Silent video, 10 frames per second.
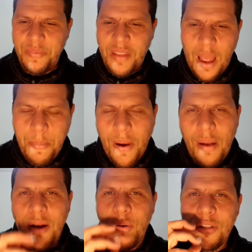I
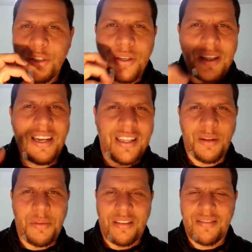probably will chew it a little
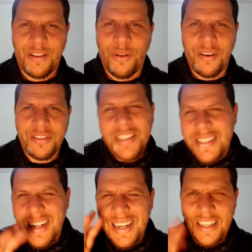bit slower, just
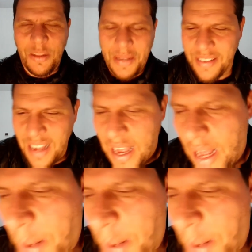a little bit. I